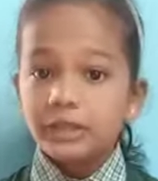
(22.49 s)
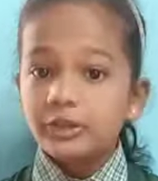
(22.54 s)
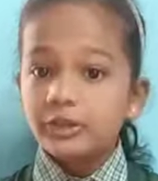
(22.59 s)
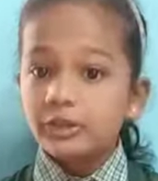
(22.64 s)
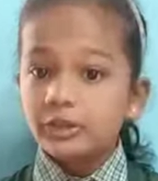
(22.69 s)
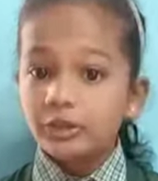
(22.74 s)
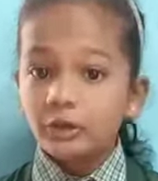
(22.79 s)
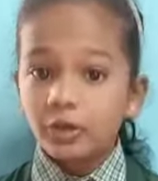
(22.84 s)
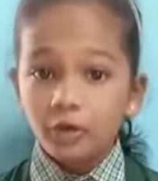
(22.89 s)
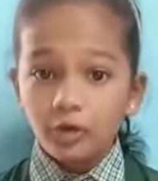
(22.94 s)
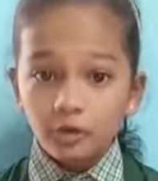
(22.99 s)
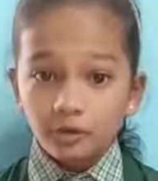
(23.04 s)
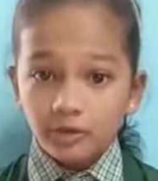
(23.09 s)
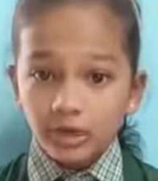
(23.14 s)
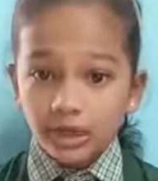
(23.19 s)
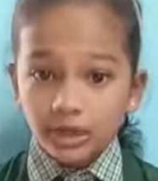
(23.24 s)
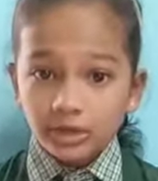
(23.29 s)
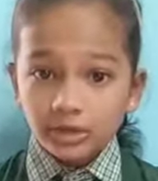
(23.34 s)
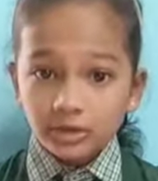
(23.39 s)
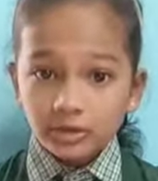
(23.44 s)
No
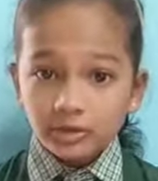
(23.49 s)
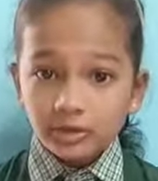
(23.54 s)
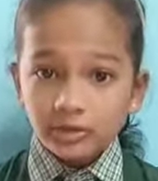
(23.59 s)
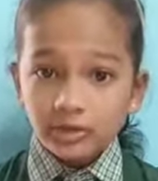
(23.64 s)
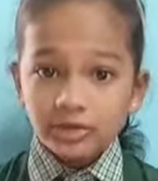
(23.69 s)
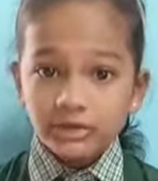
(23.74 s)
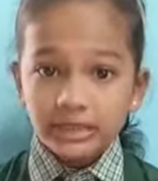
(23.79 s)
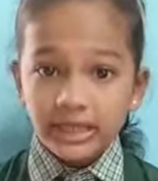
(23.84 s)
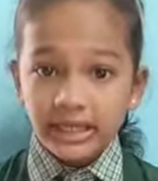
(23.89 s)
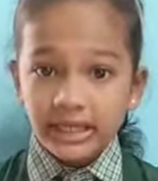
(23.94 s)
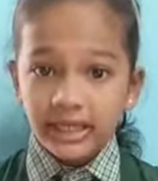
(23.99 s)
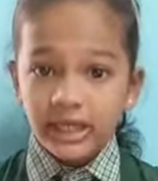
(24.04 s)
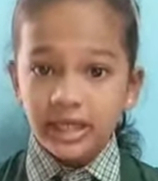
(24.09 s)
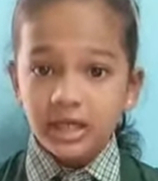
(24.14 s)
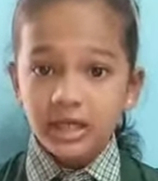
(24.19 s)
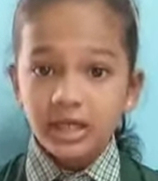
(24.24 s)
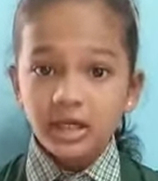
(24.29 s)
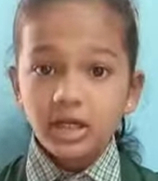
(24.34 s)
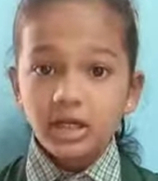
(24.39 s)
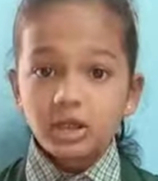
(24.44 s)
one could
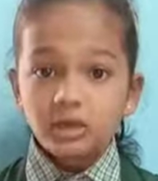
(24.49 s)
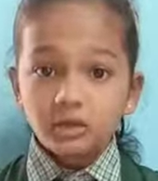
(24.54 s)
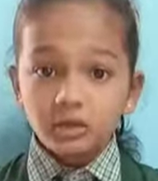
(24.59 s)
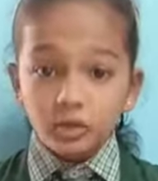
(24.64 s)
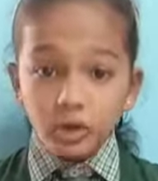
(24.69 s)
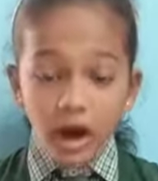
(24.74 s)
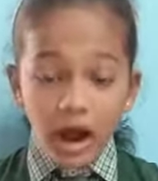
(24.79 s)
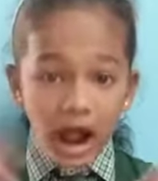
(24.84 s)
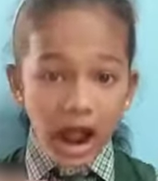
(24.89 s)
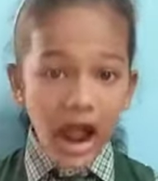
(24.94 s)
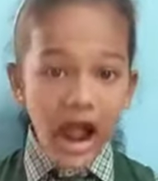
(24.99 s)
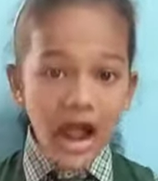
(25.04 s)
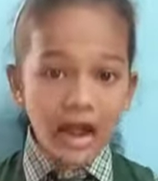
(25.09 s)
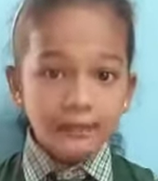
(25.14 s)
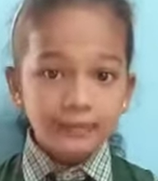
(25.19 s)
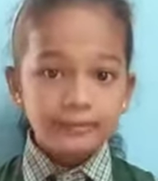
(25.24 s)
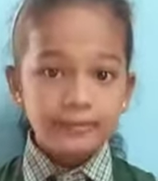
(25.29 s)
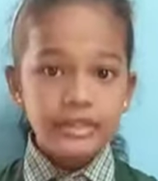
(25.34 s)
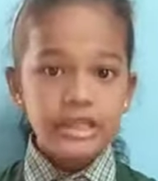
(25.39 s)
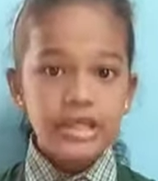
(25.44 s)
dare to
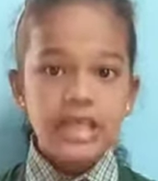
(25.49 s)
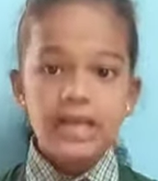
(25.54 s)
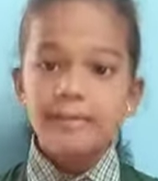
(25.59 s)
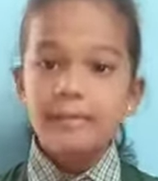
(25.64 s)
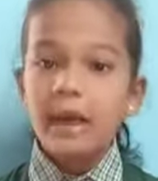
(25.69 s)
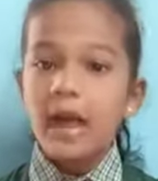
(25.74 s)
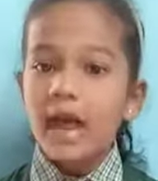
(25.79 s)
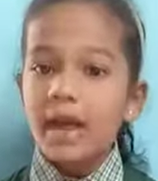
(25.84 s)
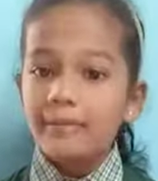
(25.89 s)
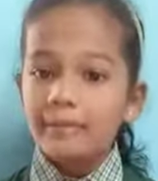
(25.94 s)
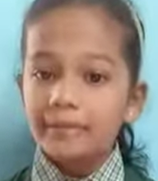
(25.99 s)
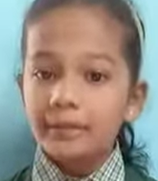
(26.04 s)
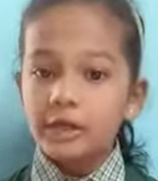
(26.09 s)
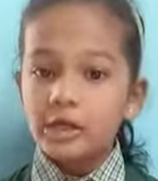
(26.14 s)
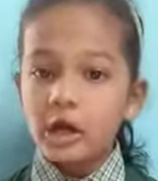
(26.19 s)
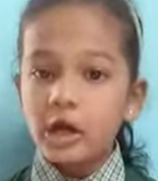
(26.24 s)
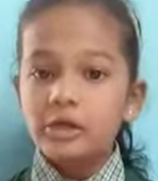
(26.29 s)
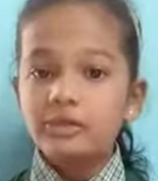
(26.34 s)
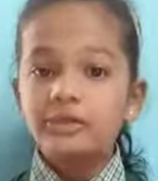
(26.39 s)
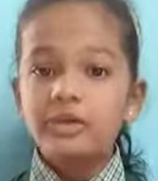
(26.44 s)
harm them
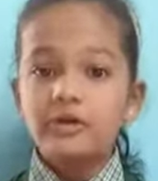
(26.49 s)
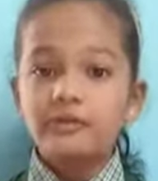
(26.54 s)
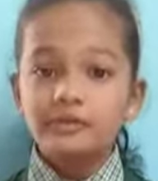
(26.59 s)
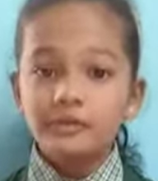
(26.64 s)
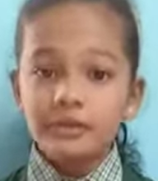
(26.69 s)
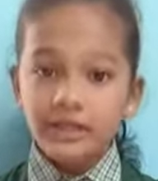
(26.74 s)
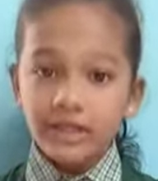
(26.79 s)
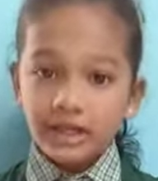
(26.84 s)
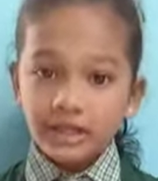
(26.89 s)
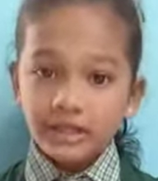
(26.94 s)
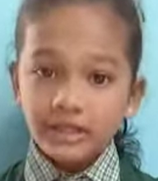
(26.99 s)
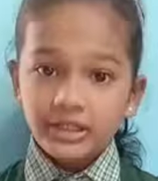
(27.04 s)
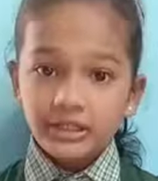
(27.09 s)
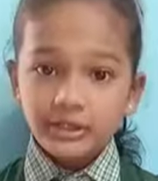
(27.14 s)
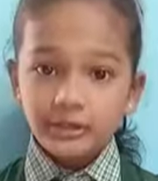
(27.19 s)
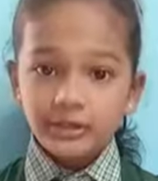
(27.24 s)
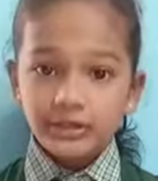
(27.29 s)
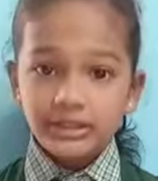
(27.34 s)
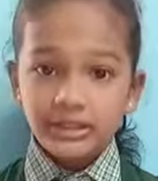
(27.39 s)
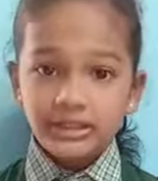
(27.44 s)
because of their
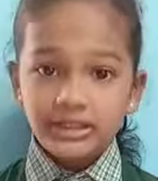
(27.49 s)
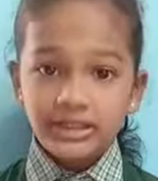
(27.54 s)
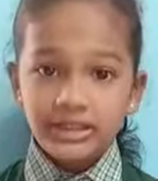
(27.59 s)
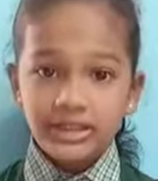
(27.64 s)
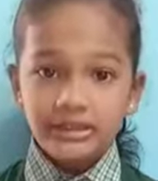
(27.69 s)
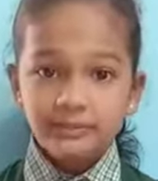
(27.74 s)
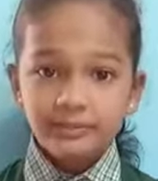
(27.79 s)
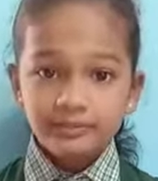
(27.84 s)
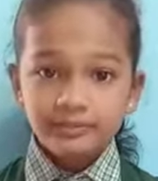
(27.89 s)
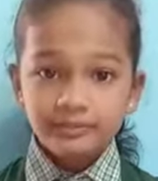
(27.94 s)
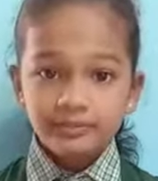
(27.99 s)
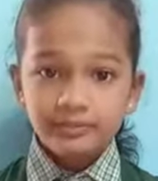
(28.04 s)
unity.